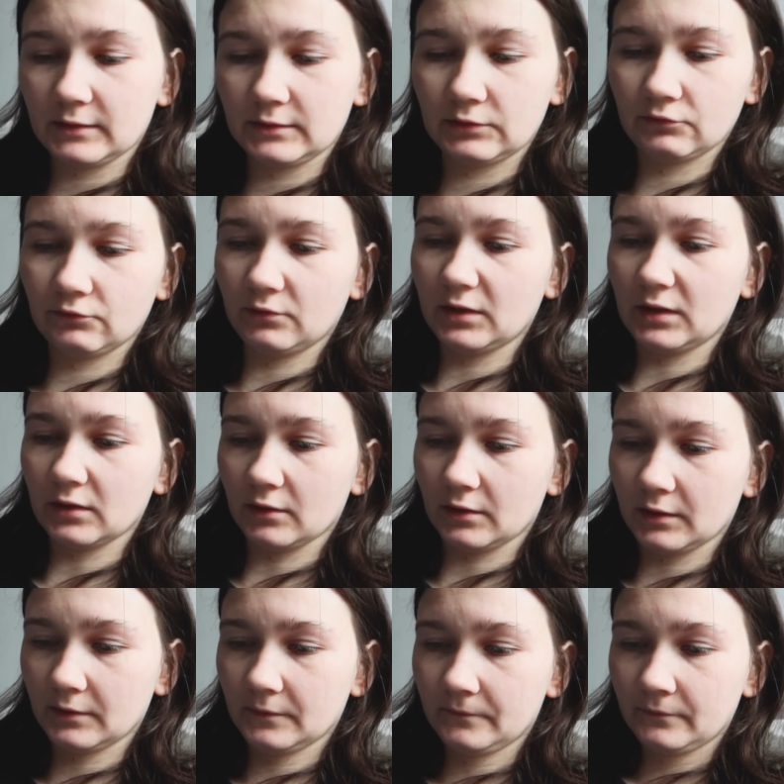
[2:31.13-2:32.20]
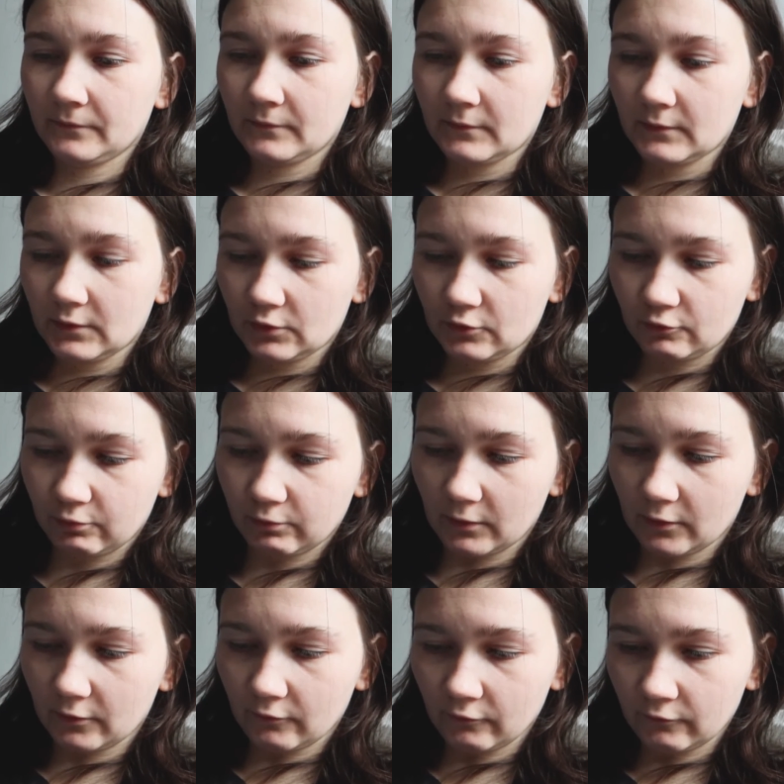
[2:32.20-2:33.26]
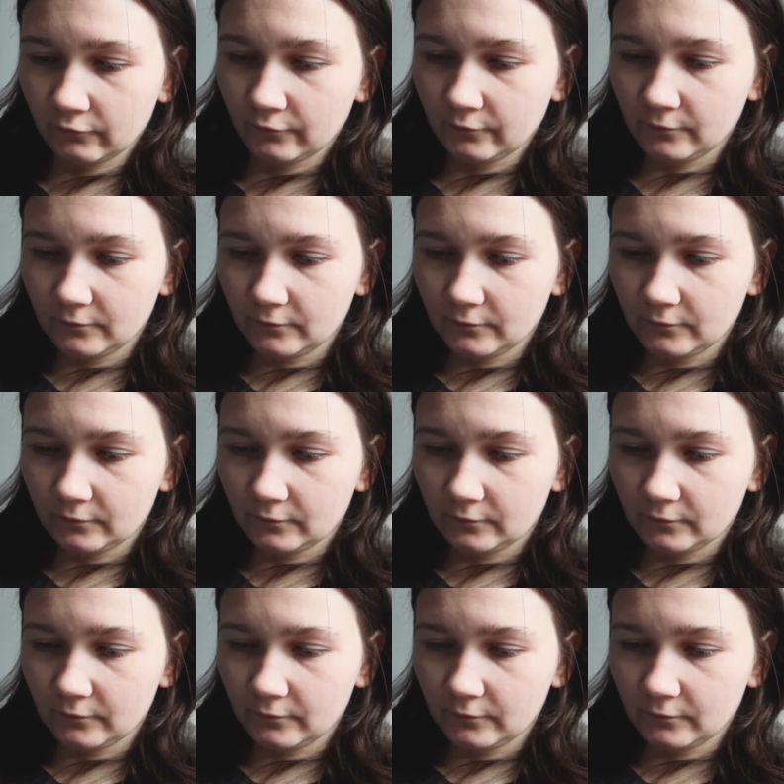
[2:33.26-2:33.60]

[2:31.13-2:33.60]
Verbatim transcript: It's already like twelve